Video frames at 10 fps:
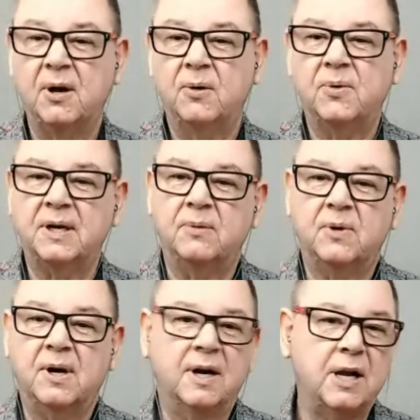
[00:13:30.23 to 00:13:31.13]
what
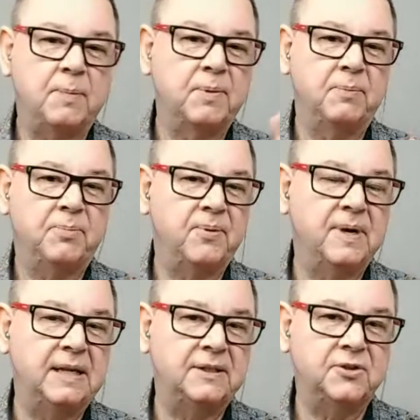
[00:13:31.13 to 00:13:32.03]
are a couple of
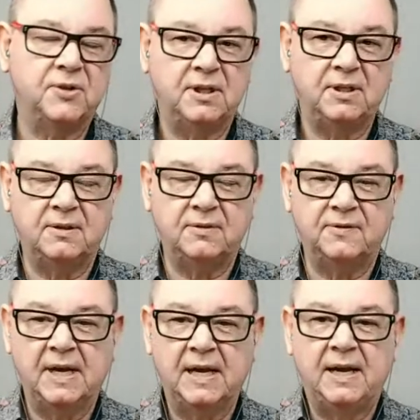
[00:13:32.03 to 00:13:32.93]
points that you,
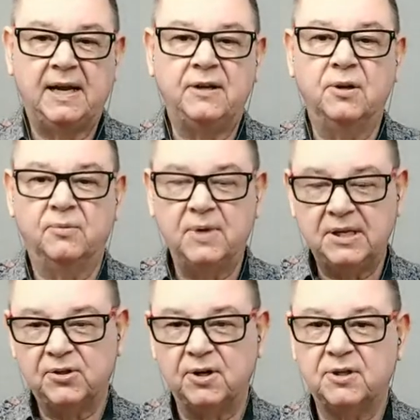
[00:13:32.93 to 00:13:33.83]
in your
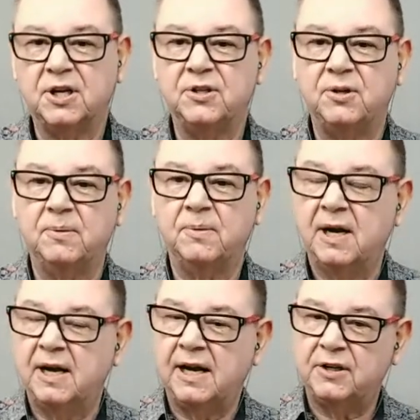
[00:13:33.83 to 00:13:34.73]
research as you
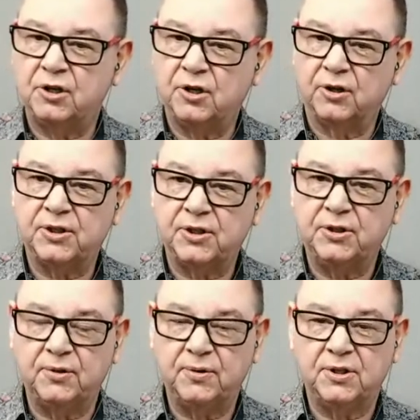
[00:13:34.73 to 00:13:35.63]
got to
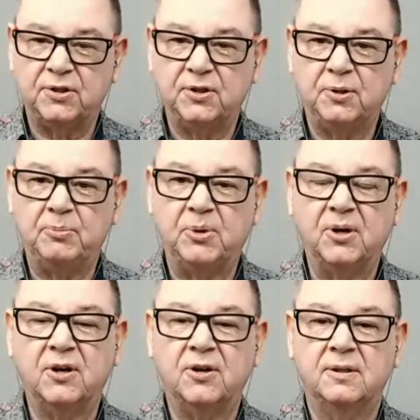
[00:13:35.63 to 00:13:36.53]
do this new
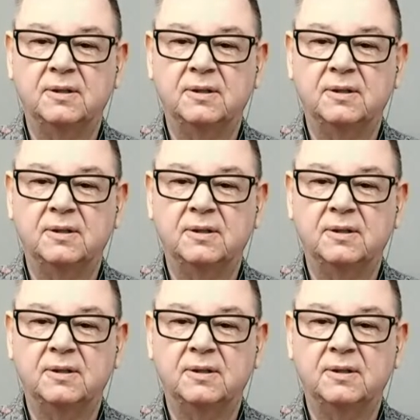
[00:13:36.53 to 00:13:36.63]
book,